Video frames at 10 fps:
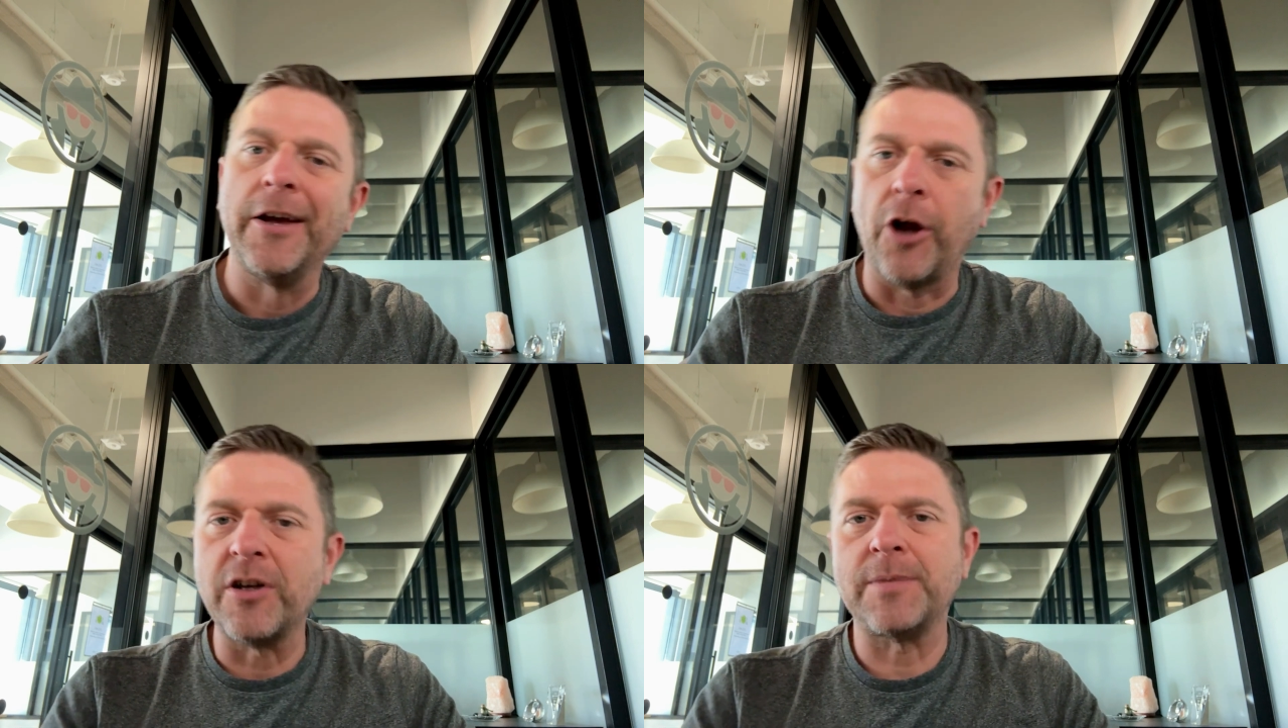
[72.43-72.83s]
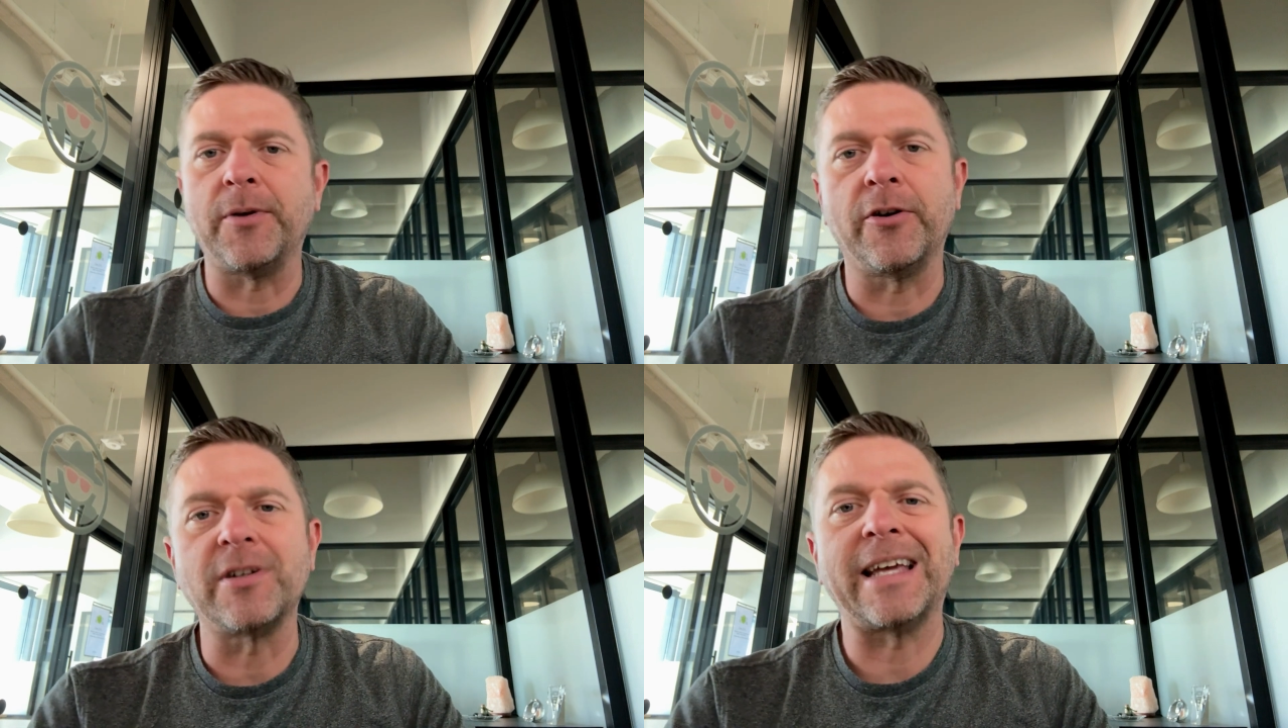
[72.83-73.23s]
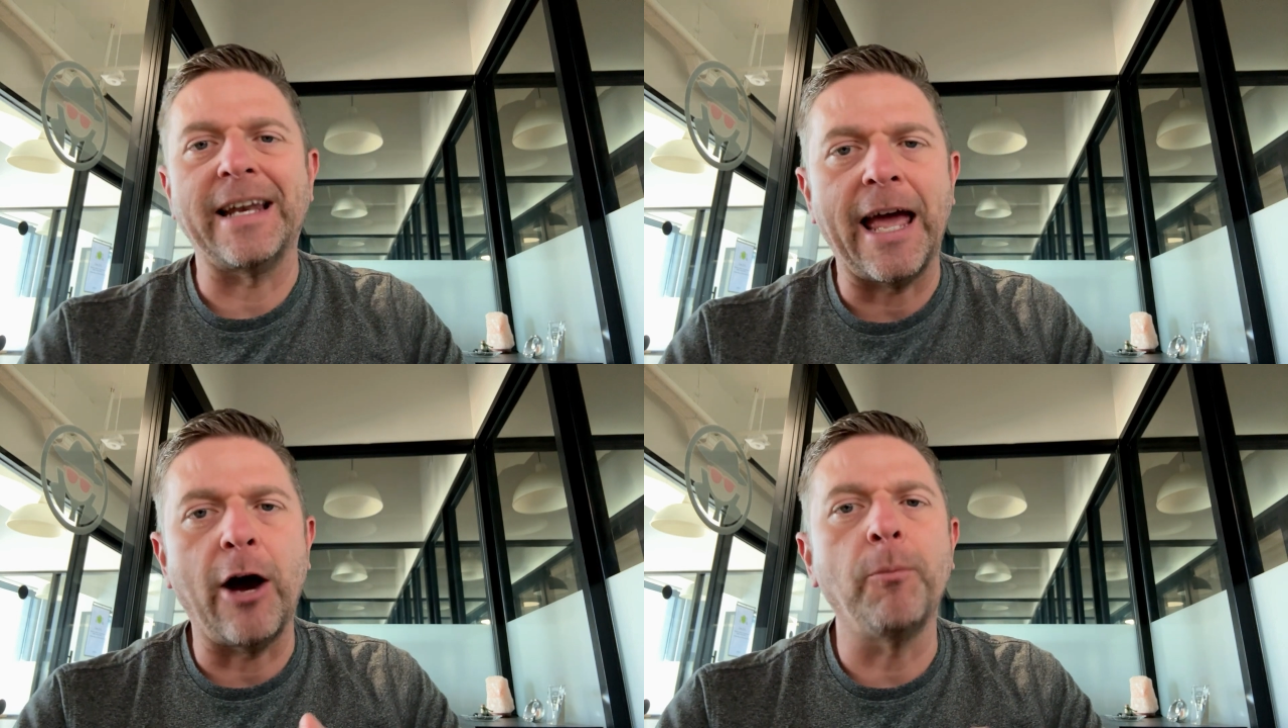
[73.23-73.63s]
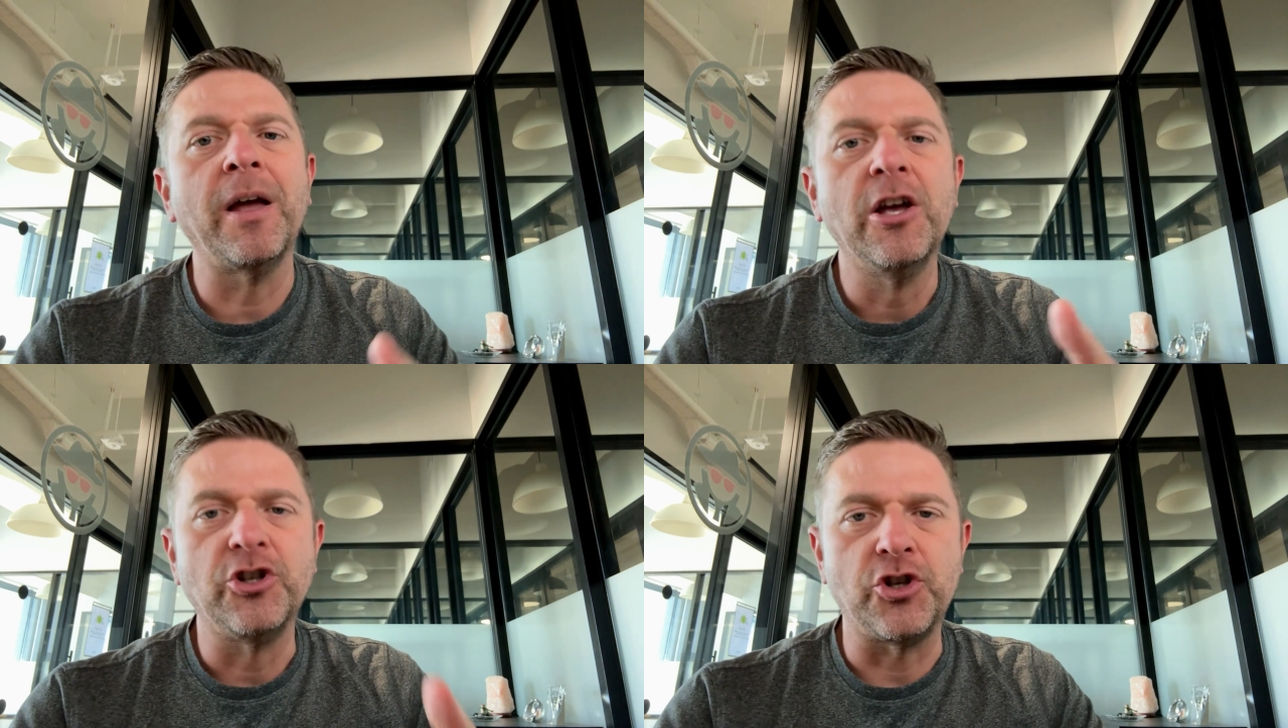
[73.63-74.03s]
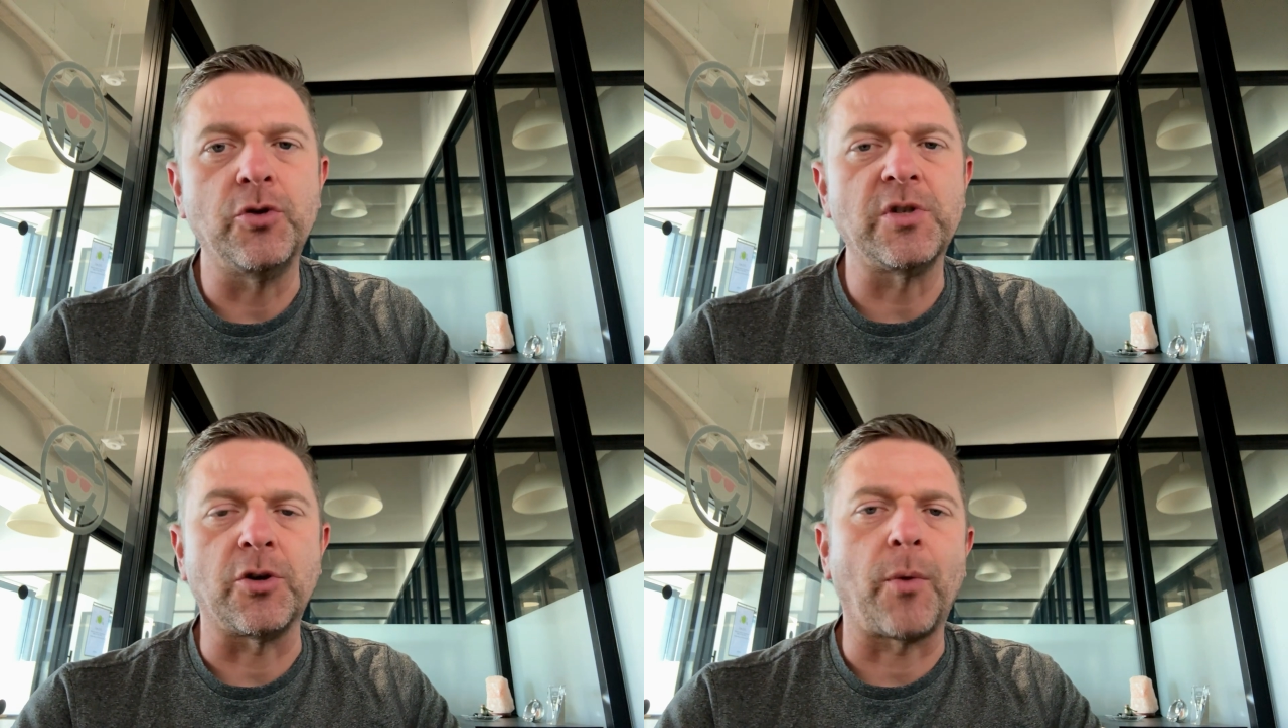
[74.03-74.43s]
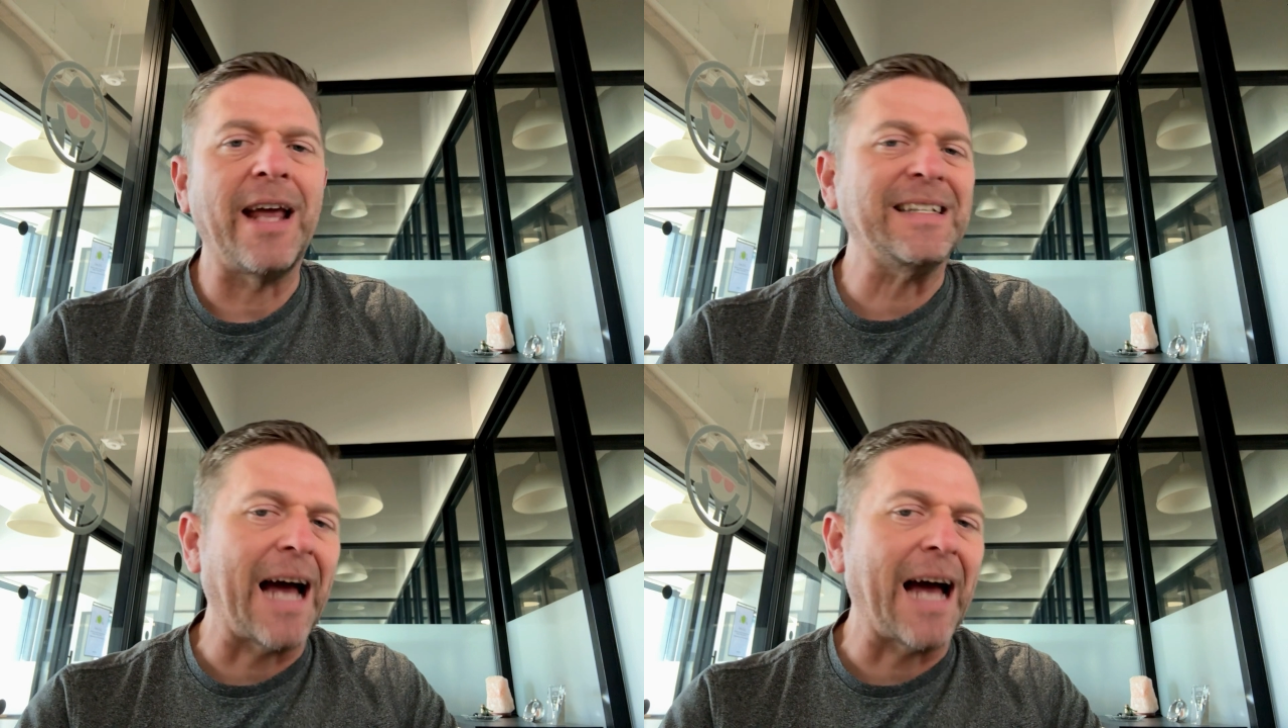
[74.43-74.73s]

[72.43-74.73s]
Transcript: Co-Conspirators can help choose the right